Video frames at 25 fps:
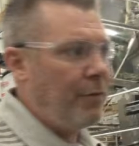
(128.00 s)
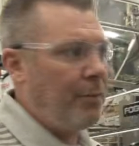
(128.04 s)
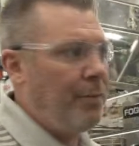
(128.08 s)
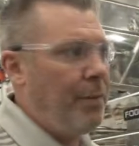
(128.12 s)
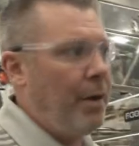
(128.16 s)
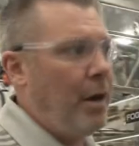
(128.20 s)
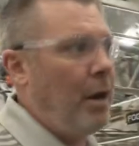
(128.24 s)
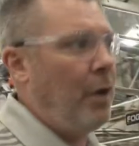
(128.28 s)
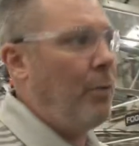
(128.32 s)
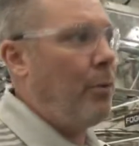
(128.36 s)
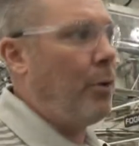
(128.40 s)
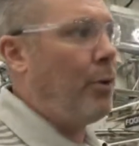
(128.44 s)
From
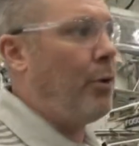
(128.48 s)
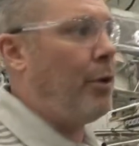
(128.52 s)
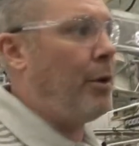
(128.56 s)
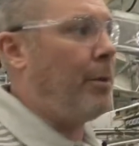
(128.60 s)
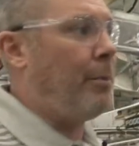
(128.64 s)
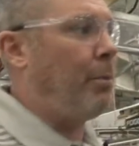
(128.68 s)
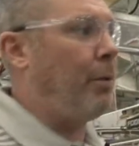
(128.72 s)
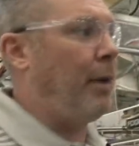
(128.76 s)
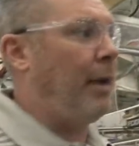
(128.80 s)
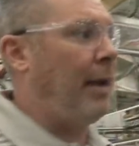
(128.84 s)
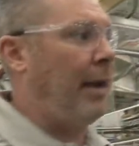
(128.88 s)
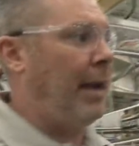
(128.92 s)
there, we're going
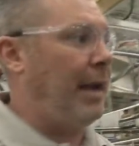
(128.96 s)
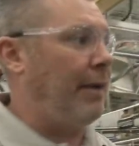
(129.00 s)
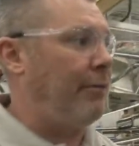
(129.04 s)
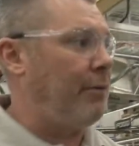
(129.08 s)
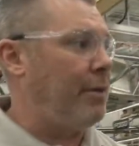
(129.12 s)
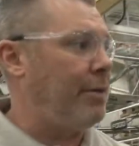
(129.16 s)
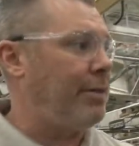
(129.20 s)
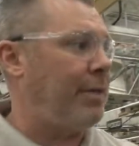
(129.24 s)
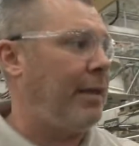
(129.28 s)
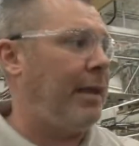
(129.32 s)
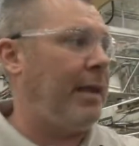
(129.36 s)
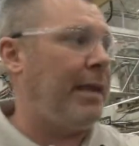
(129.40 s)
to bring
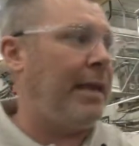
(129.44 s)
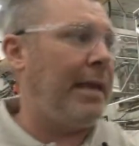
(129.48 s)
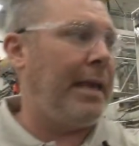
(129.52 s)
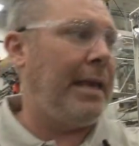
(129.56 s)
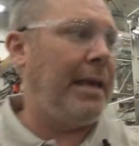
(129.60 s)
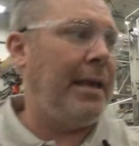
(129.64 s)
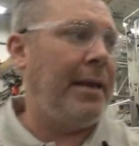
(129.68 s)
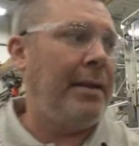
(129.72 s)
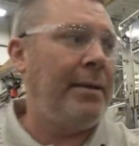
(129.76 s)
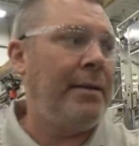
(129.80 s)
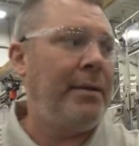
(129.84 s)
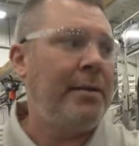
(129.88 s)
everything
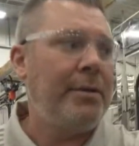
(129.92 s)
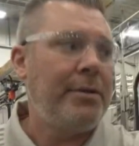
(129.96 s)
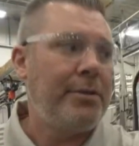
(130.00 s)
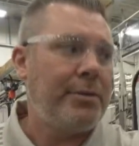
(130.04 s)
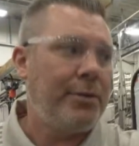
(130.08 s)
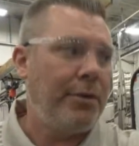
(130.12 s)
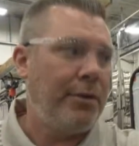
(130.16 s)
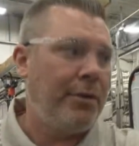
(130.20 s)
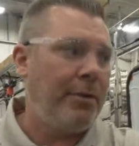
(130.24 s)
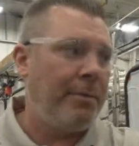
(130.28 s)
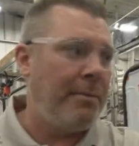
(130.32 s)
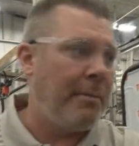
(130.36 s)
in
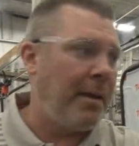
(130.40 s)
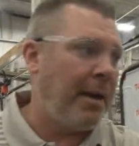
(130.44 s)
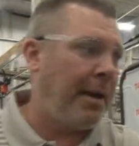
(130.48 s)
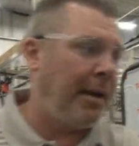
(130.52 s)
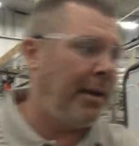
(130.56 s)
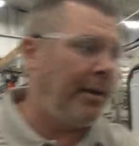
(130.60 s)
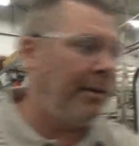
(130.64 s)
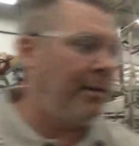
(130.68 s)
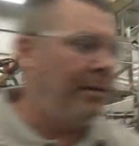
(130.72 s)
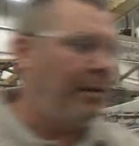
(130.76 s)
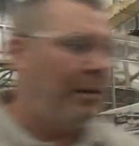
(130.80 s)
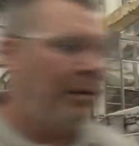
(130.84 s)
to the
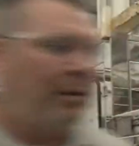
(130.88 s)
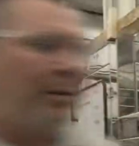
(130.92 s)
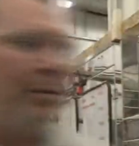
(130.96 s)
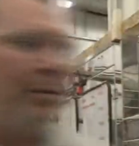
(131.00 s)
main